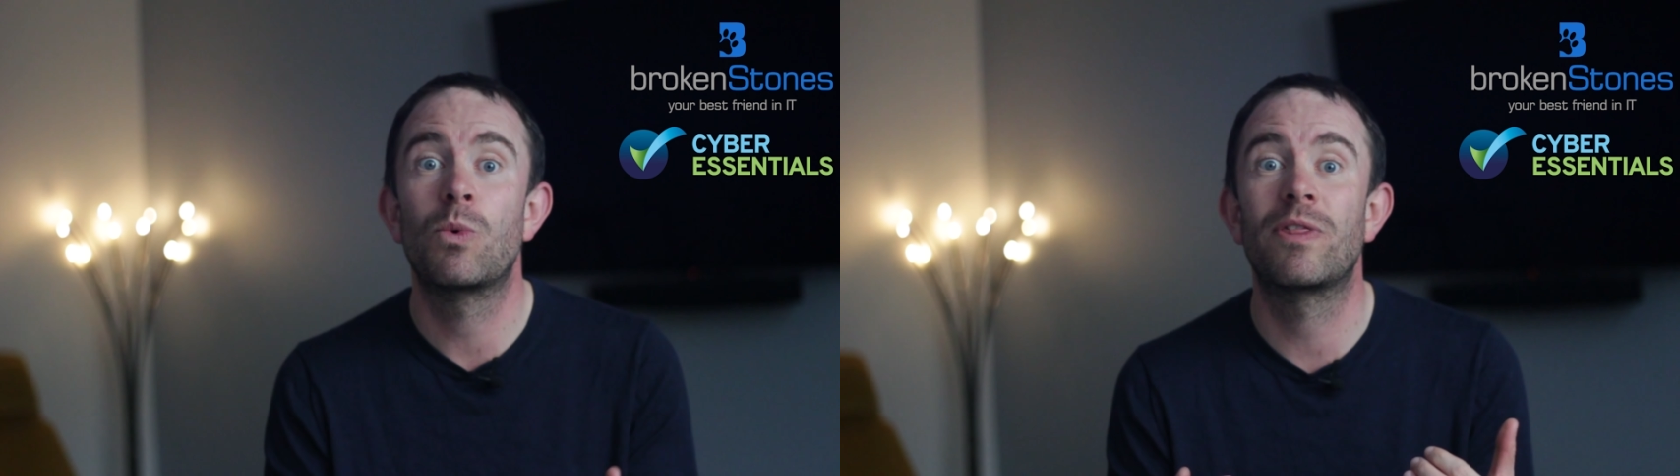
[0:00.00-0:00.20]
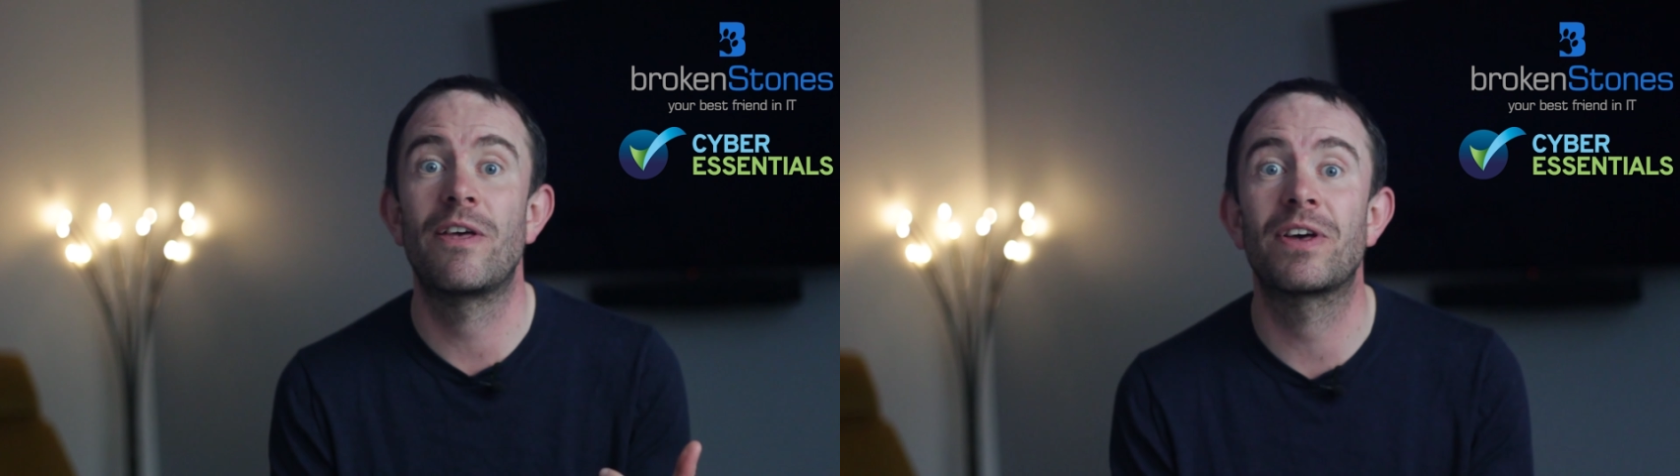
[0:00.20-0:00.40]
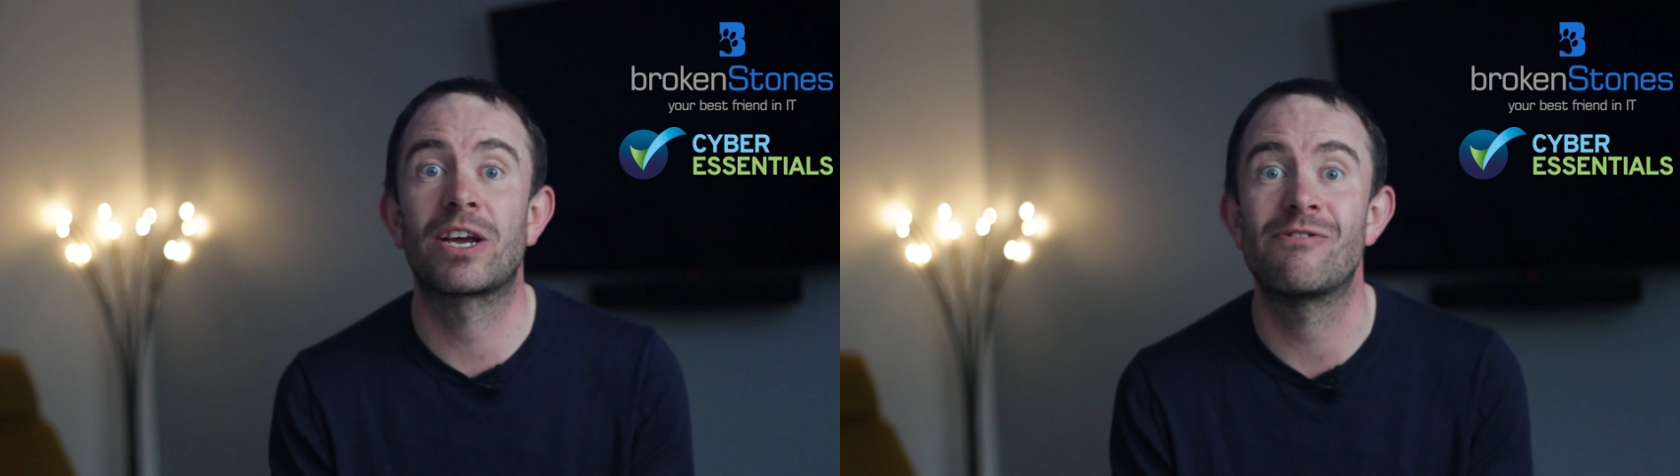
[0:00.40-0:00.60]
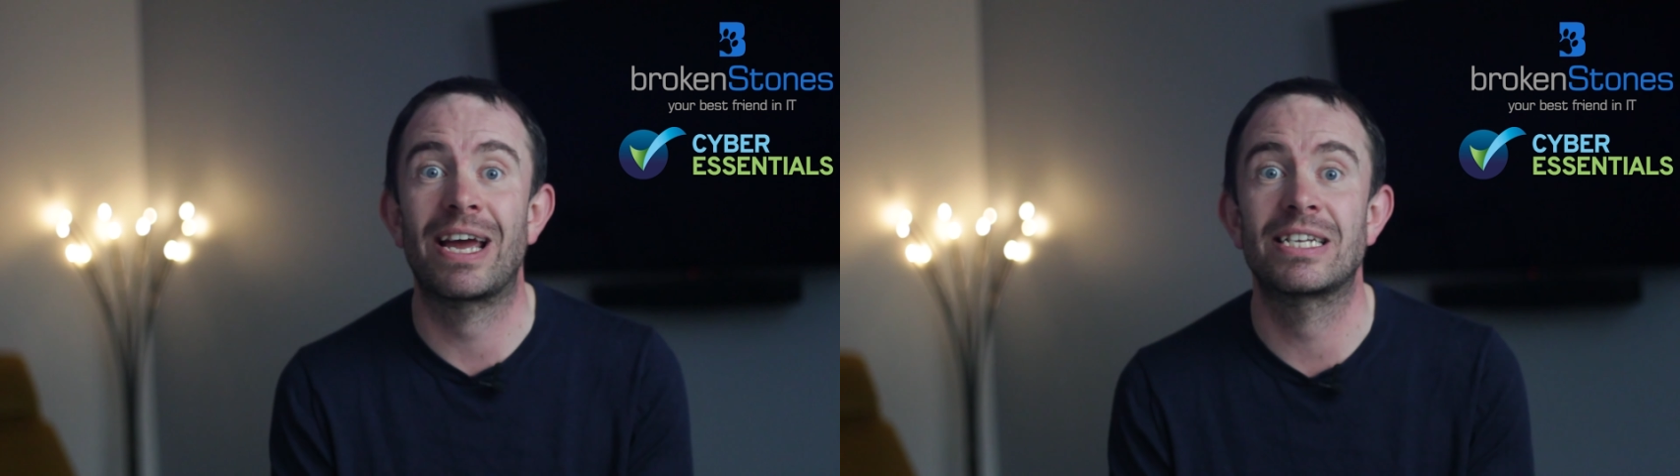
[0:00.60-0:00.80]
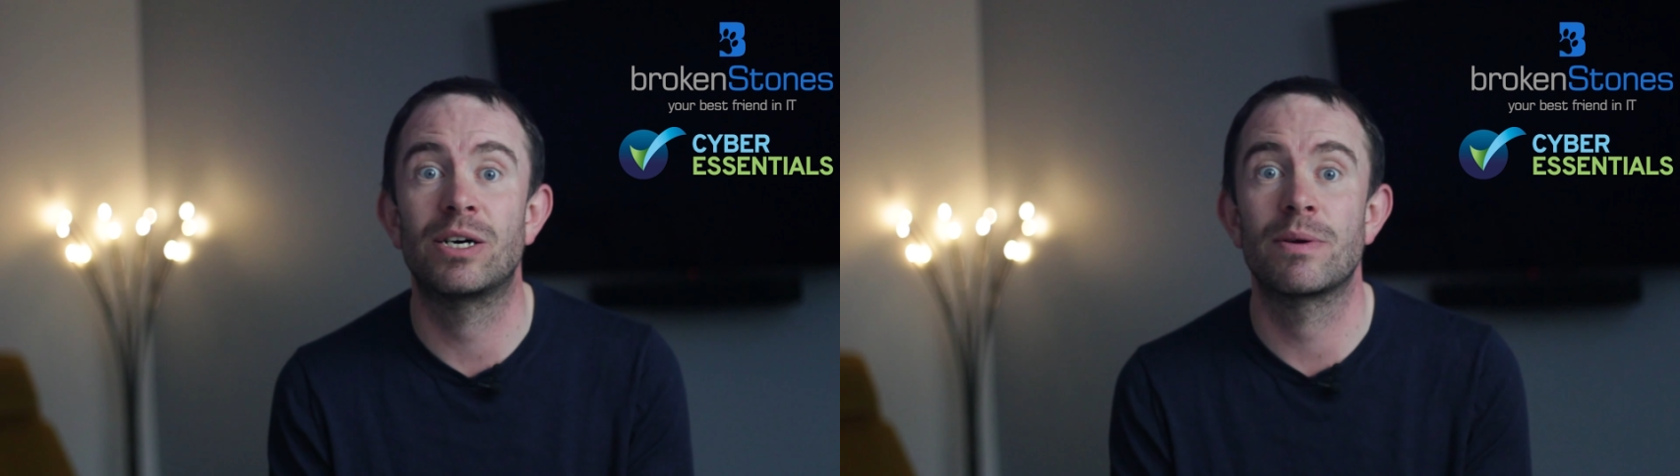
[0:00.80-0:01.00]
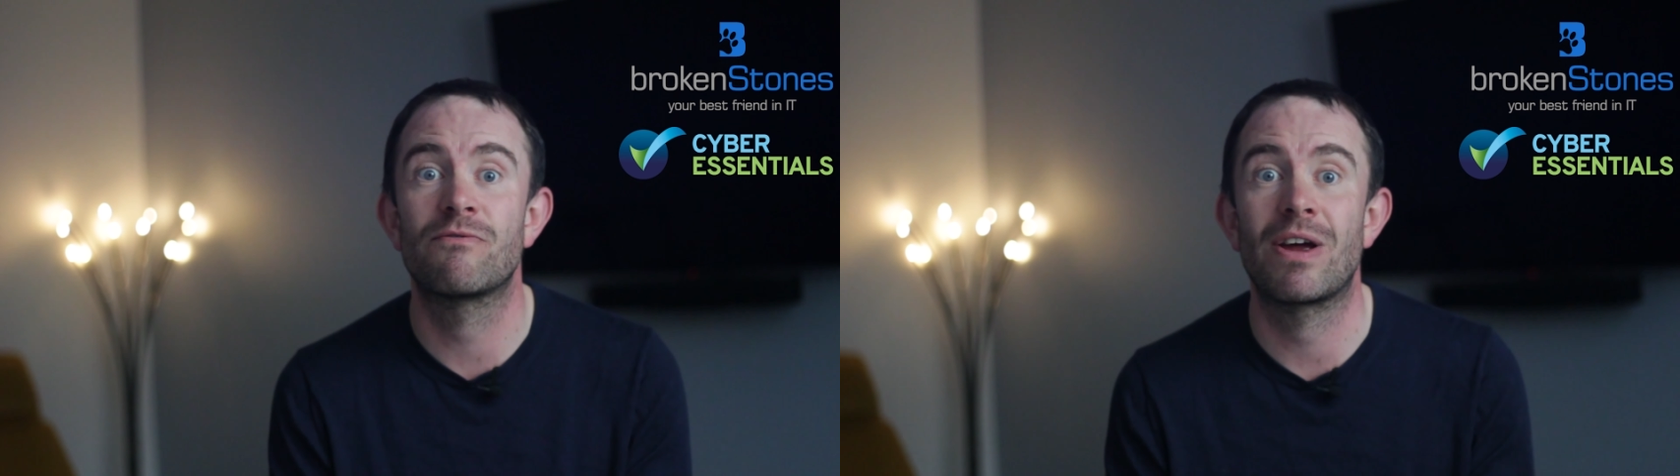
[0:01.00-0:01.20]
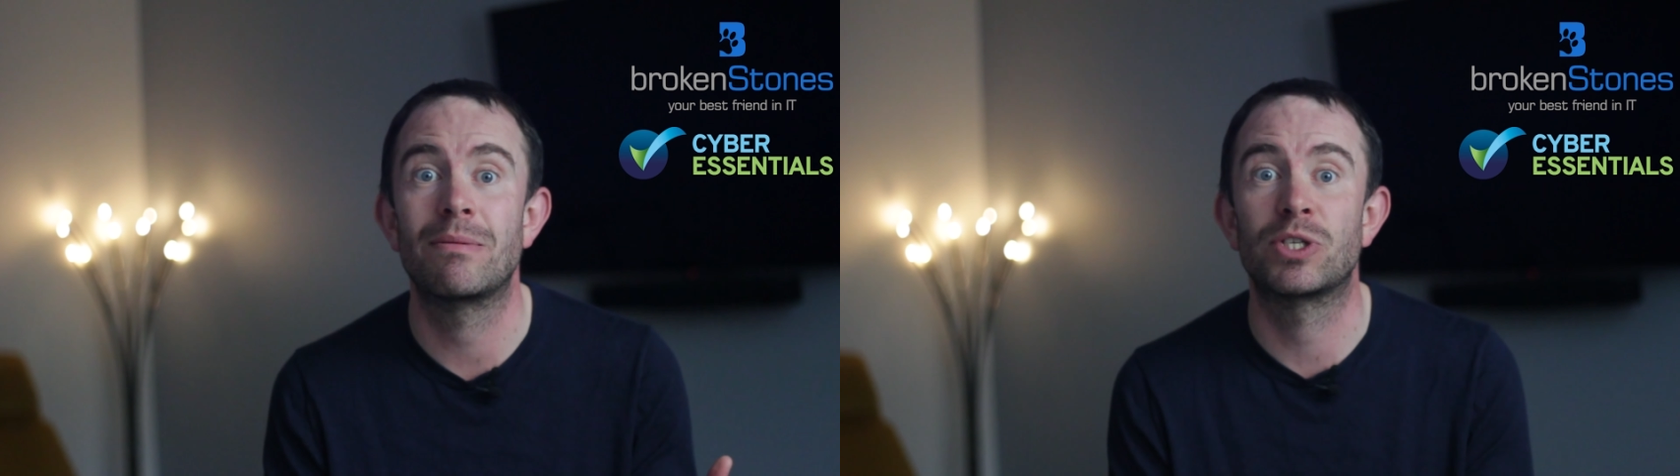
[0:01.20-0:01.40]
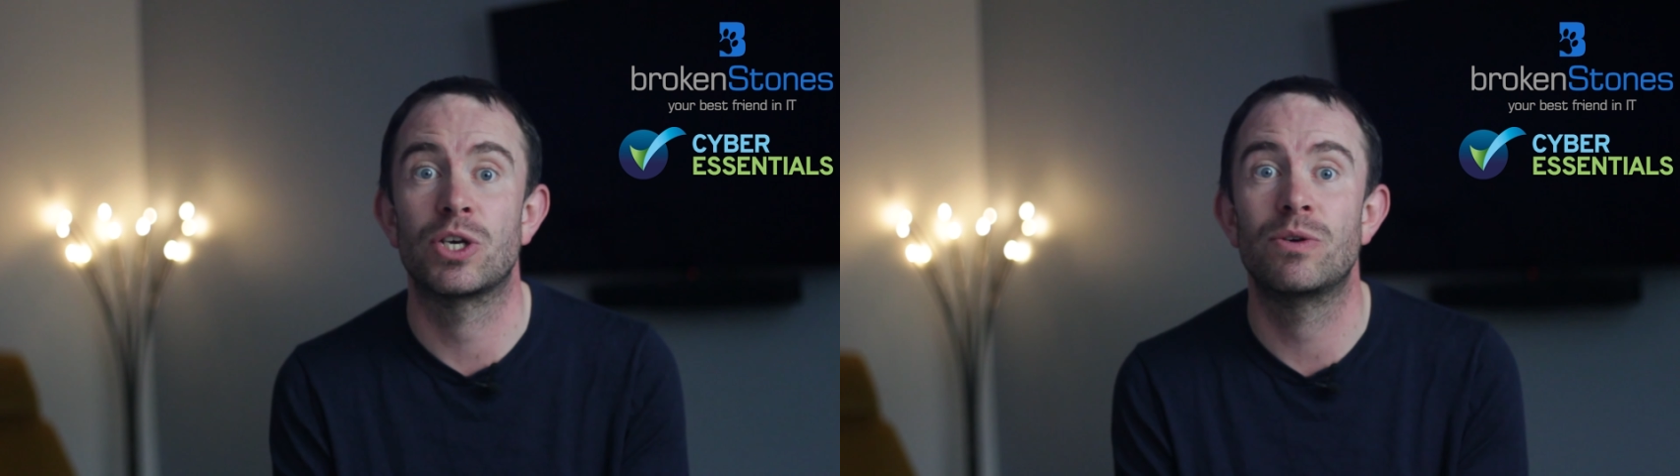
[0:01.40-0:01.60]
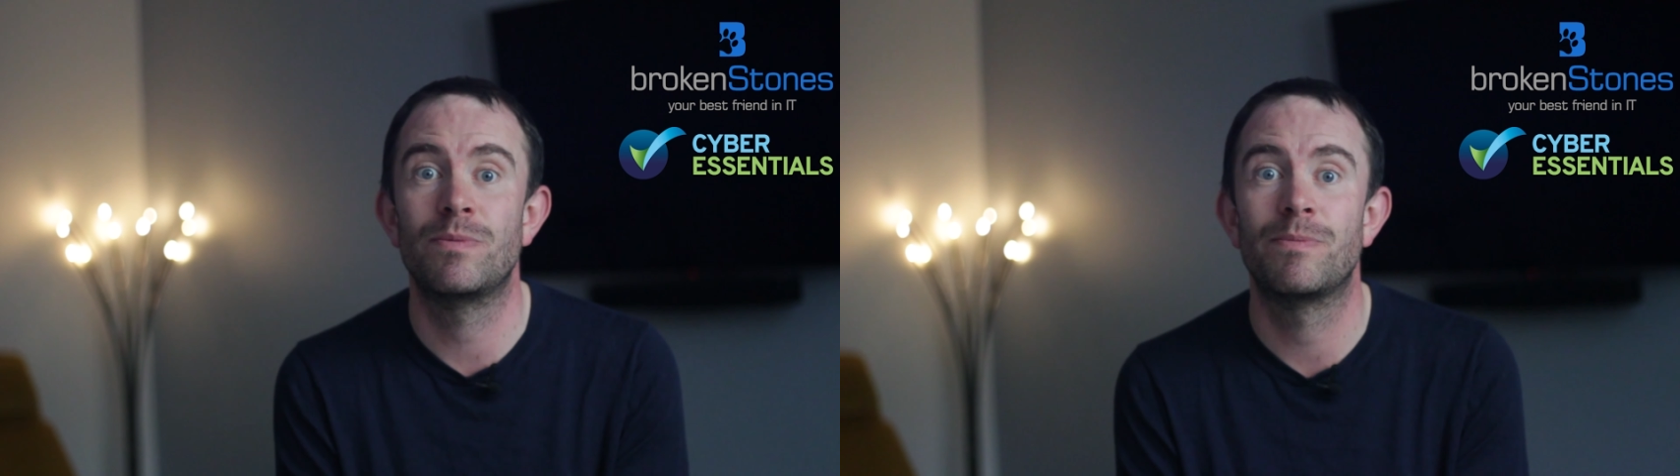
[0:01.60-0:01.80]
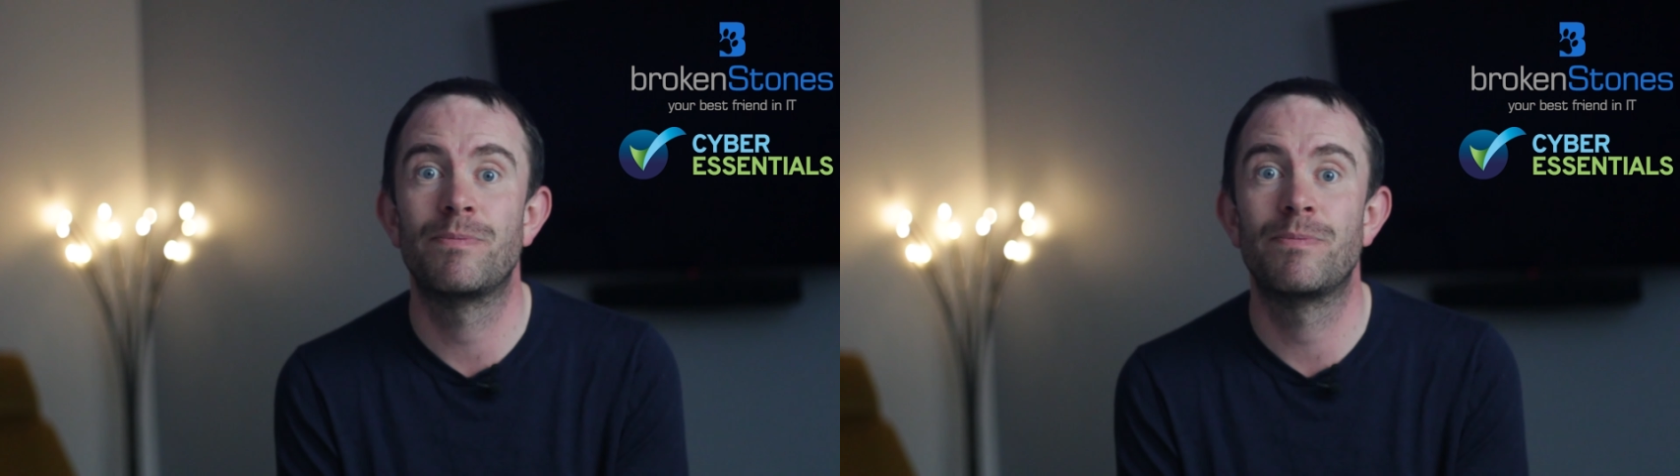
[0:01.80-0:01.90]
within the correct time frame too?